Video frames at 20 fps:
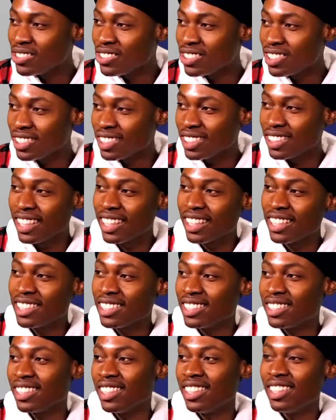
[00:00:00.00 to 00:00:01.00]
Treezy, like
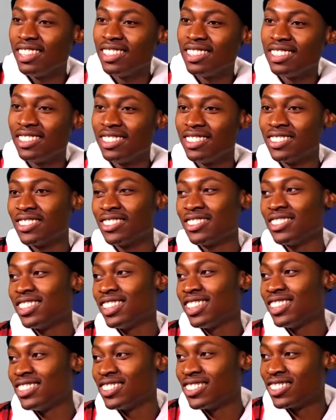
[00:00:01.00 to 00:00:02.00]
you said, in
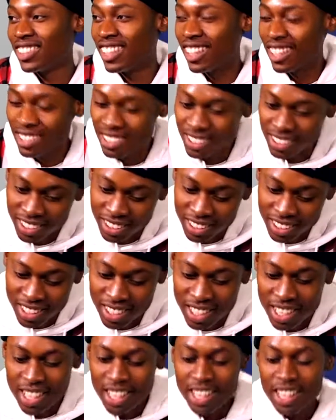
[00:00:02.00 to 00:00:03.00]
the introduction.
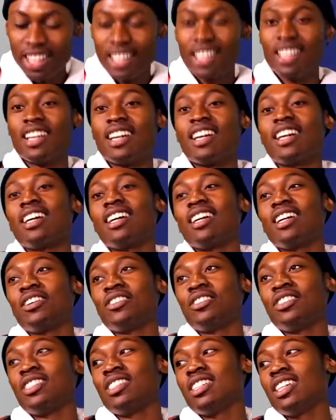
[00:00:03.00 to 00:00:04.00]
And
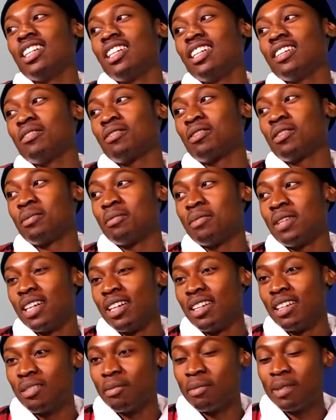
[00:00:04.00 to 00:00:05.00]
originally, I'm from
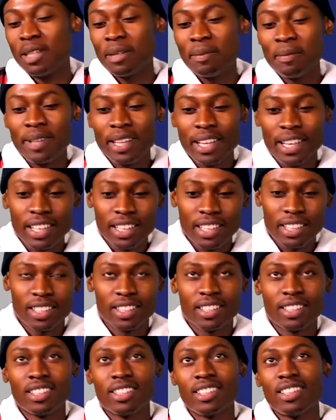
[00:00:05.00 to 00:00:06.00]
Malamlele,
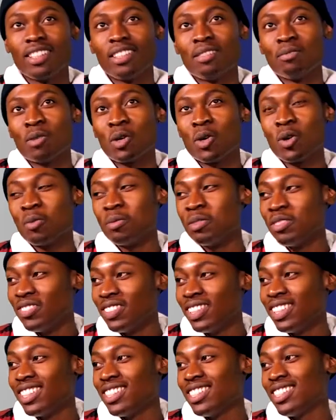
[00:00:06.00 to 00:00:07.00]
Mkomi
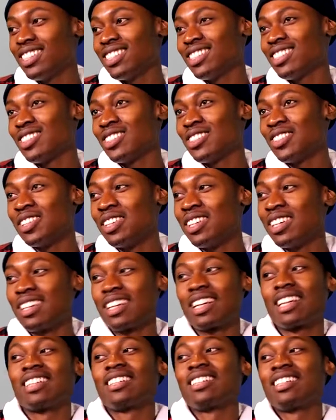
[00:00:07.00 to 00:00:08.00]
village. So
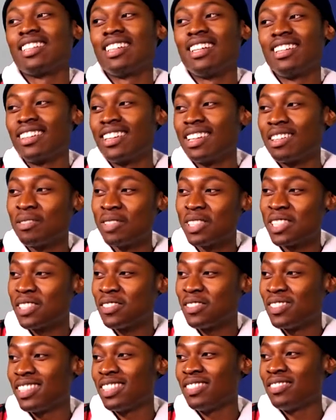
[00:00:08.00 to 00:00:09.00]
I regard
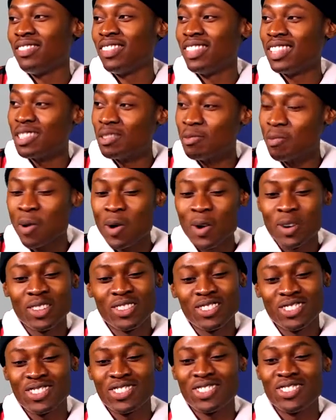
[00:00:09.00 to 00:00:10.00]
myself as a village boy
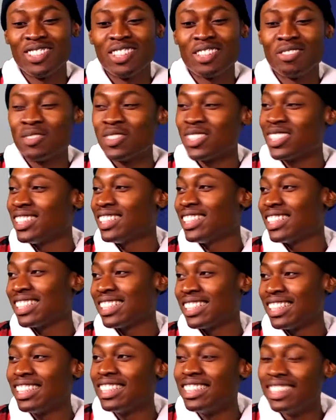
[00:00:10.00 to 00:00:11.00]
who's doing the most in the
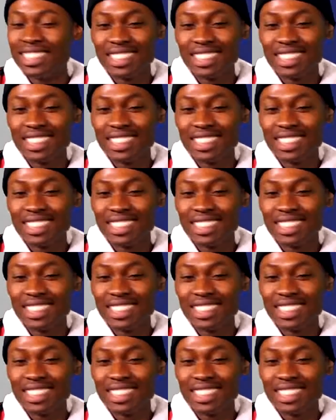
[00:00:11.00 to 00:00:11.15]
city